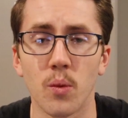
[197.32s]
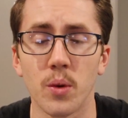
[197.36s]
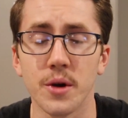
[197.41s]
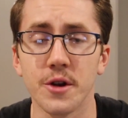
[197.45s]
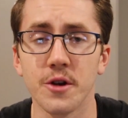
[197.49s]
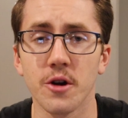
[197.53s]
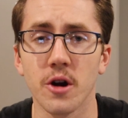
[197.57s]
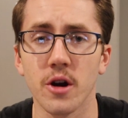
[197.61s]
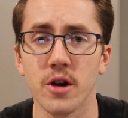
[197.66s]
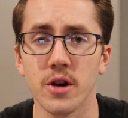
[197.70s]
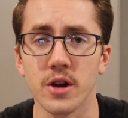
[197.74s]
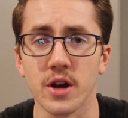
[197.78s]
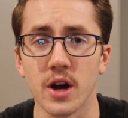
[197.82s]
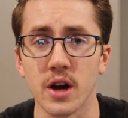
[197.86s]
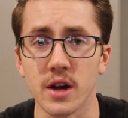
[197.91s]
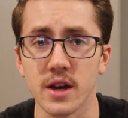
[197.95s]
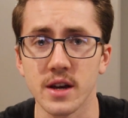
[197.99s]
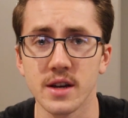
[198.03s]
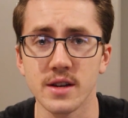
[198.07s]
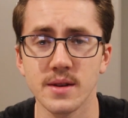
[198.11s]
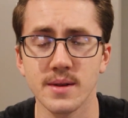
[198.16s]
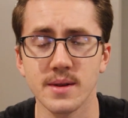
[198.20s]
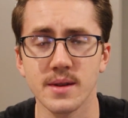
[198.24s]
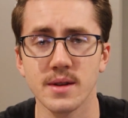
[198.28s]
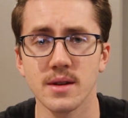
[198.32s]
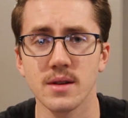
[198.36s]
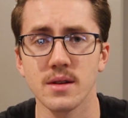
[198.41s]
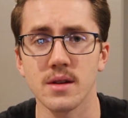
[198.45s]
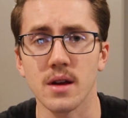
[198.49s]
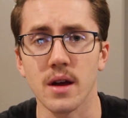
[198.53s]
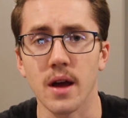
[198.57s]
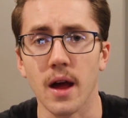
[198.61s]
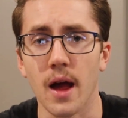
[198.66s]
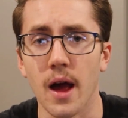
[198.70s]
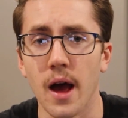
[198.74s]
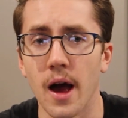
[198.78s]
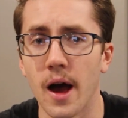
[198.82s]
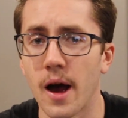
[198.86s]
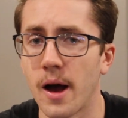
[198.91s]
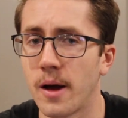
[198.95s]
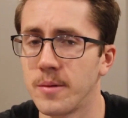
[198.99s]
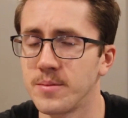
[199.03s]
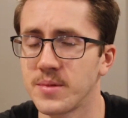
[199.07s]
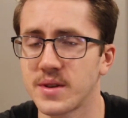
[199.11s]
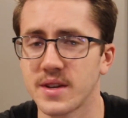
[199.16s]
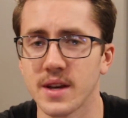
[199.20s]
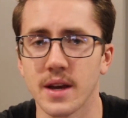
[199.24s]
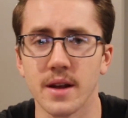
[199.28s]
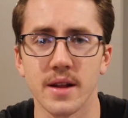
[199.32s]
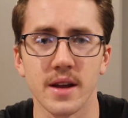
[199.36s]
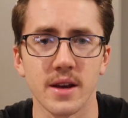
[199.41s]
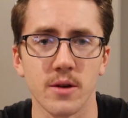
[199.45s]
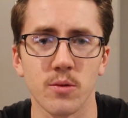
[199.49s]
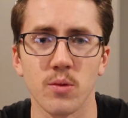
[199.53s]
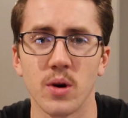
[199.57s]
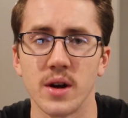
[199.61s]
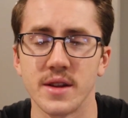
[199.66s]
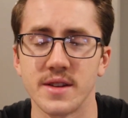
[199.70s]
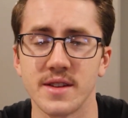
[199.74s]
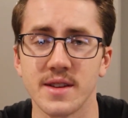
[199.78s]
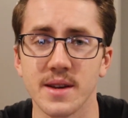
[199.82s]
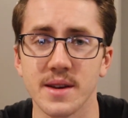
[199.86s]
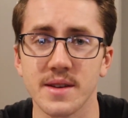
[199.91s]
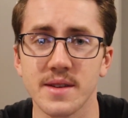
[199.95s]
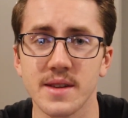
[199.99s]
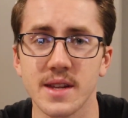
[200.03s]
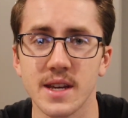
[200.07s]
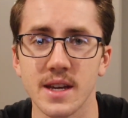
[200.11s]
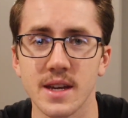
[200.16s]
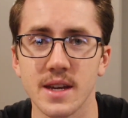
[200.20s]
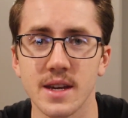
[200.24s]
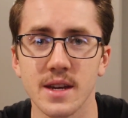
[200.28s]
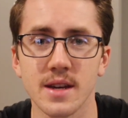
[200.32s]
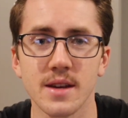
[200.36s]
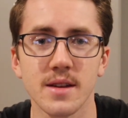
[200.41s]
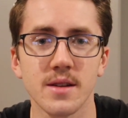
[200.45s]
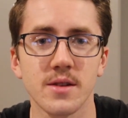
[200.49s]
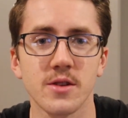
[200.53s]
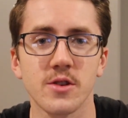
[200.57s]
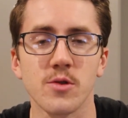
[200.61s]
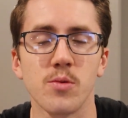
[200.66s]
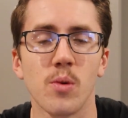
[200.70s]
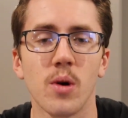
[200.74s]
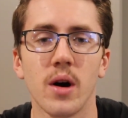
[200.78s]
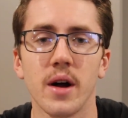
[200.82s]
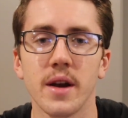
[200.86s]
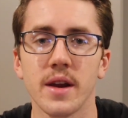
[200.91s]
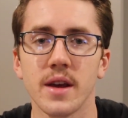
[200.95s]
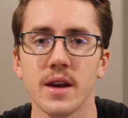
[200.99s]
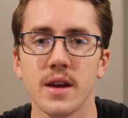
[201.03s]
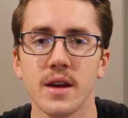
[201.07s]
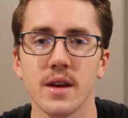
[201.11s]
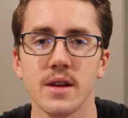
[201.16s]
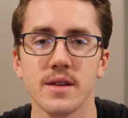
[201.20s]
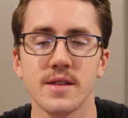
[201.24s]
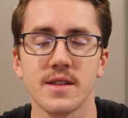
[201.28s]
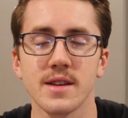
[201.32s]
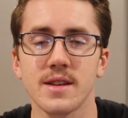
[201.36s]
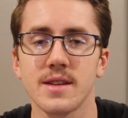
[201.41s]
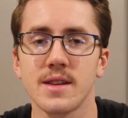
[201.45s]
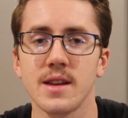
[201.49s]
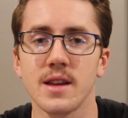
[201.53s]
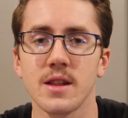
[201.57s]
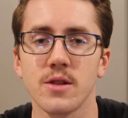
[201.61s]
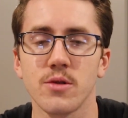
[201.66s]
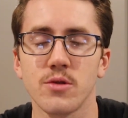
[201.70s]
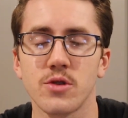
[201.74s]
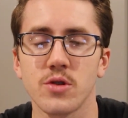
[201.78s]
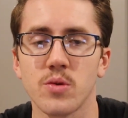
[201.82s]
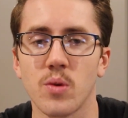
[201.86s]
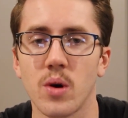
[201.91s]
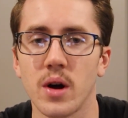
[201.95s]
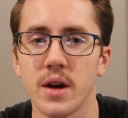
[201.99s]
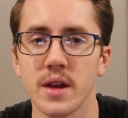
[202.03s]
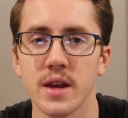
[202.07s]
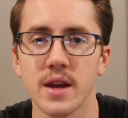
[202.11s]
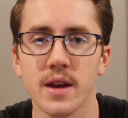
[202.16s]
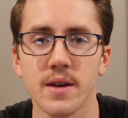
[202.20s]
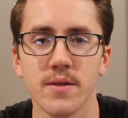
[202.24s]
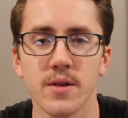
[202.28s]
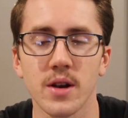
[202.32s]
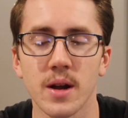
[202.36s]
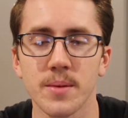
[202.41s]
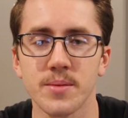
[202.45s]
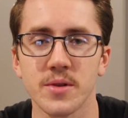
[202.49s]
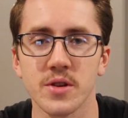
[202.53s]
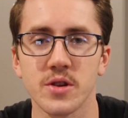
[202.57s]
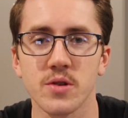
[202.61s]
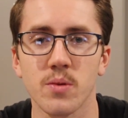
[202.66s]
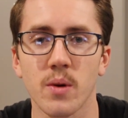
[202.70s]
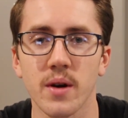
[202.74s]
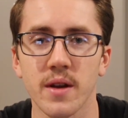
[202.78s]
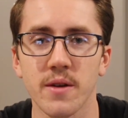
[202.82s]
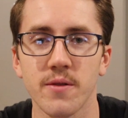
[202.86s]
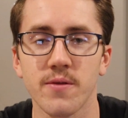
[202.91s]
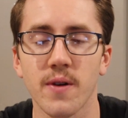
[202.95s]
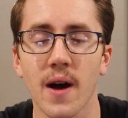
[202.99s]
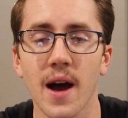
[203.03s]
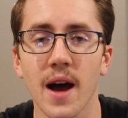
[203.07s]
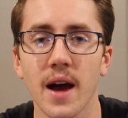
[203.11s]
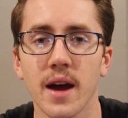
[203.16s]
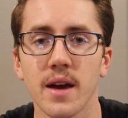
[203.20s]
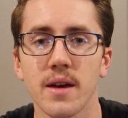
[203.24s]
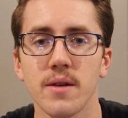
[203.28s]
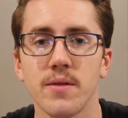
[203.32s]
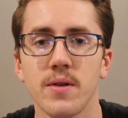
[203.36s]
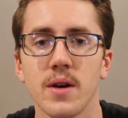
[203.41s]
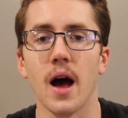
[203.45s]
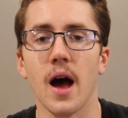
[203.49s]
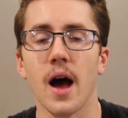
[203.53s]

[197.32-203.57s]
When you are youngest, say like what, 16 through 20, even up to 25.